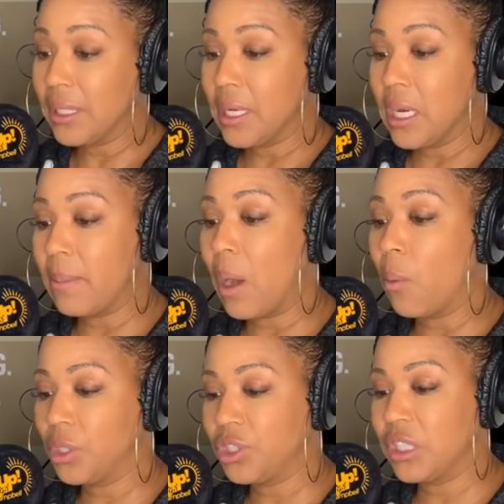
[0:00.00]
I
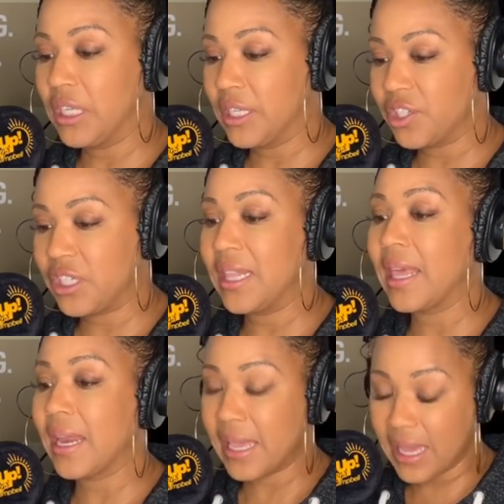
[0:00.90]
want you to understand that
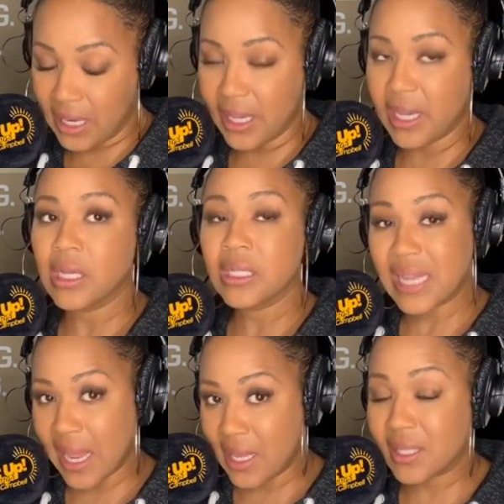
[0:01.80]
healing
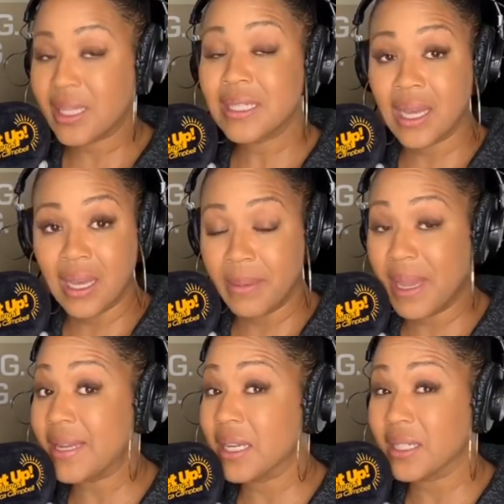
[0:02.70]
takes time.
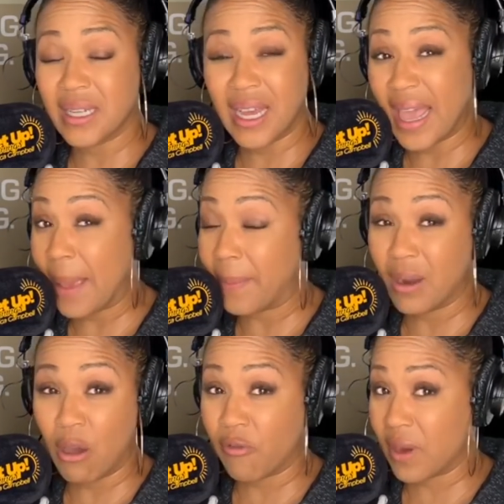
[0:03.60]
It does not happen
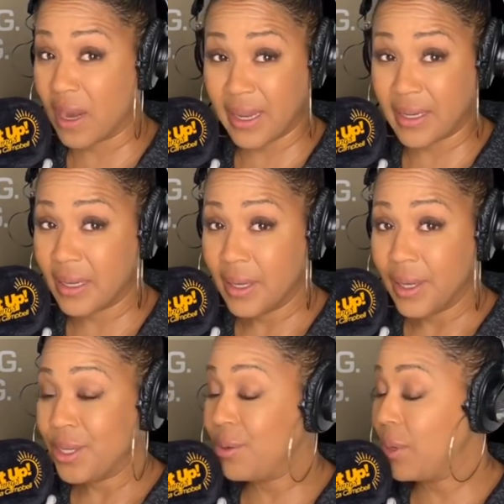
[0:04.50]
overnight.
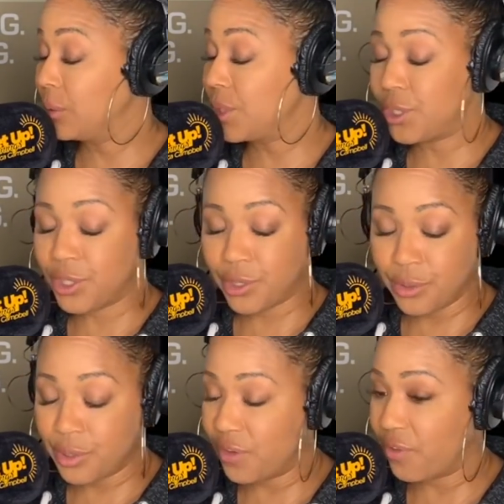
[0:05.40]
You don't just choose
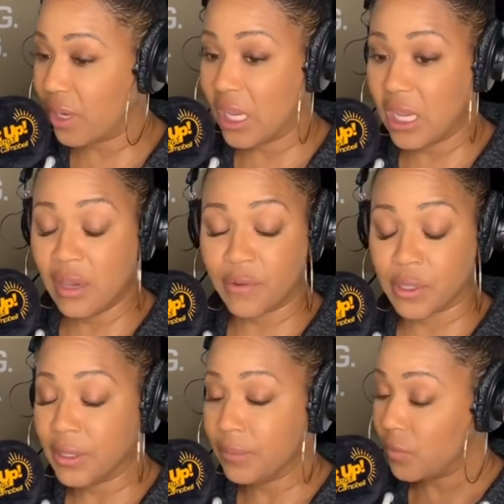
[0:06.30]
to forgive or
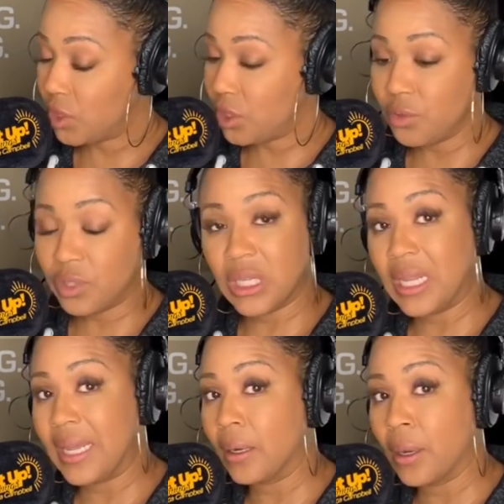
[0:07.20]
choose to
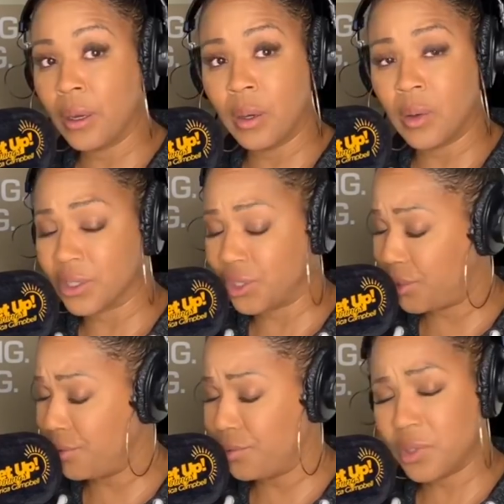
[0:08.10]
let go or
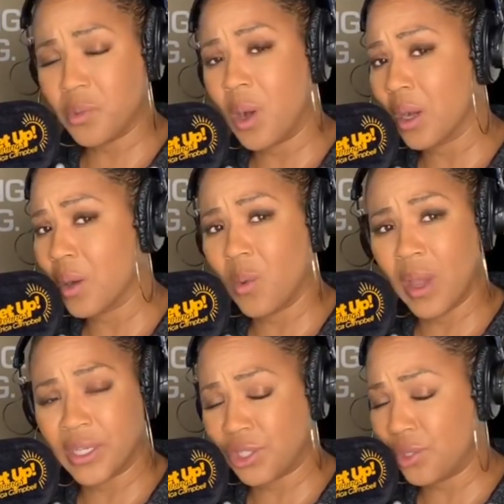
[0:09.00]
choose to walk away,
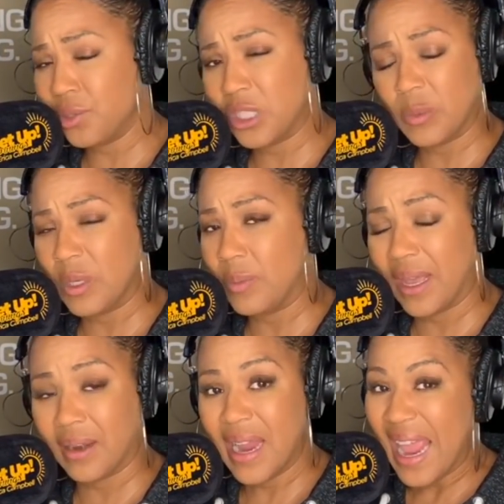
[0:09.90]
choose to be
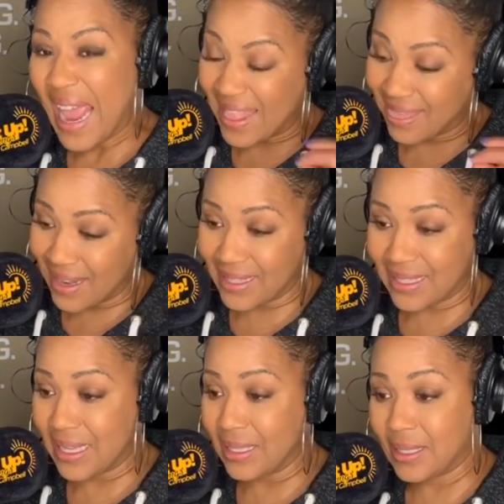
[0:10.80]
better, and then it's
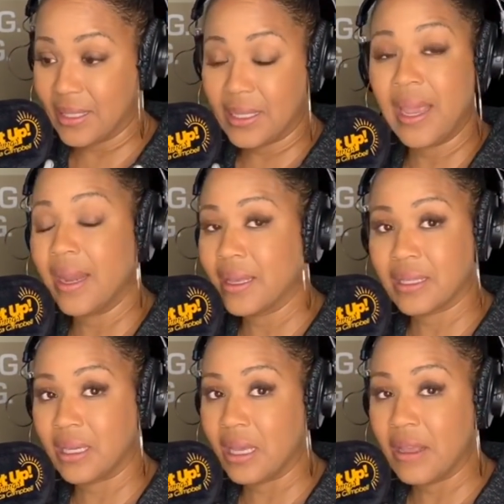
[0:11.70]

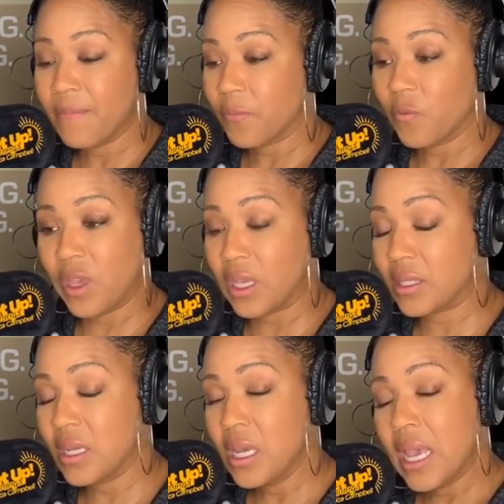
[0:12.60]
instantaneously fixed.
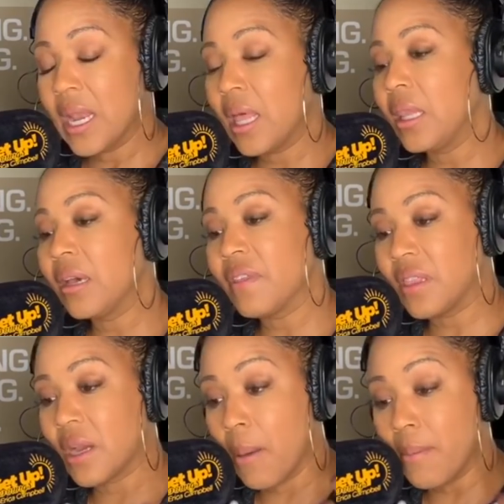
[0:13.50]
And I love that there
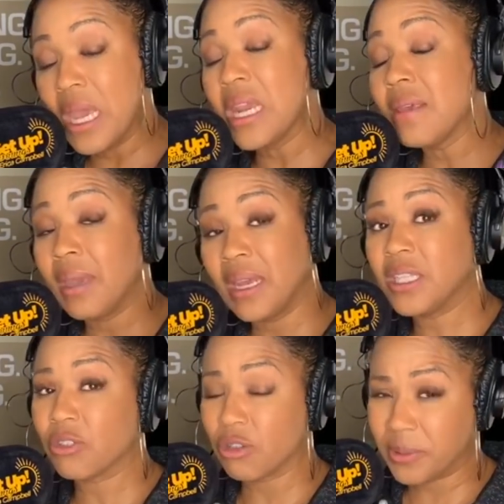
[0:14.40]
are many, many
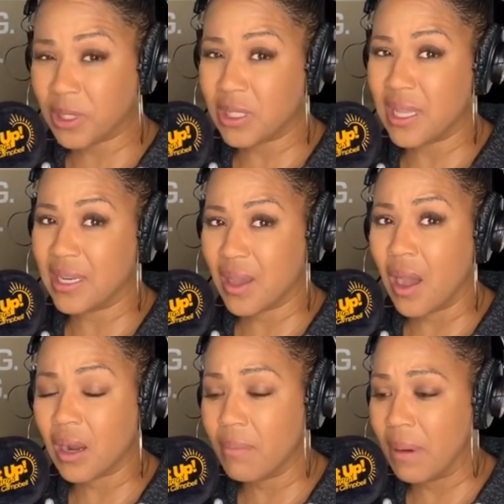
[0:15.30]
scriptures that talk
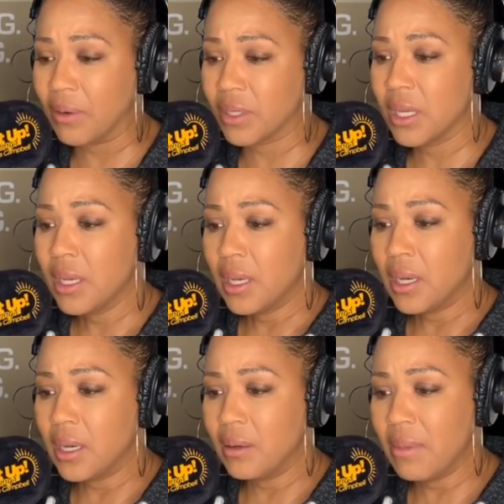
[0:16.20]
about
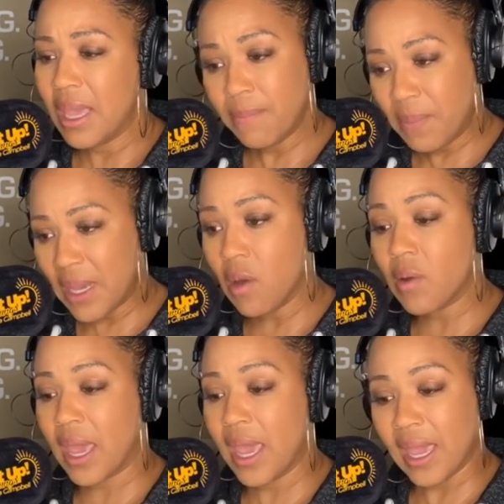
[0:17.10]
it being
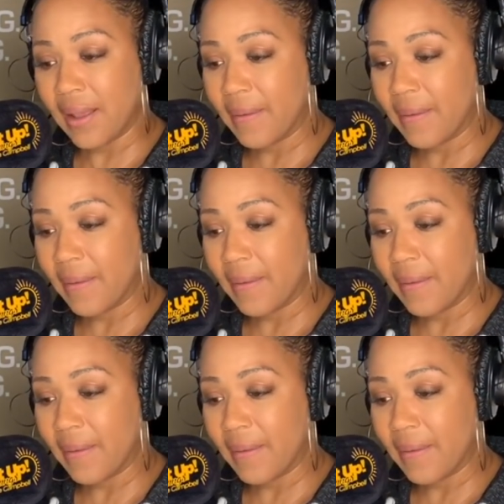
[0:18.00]
okay.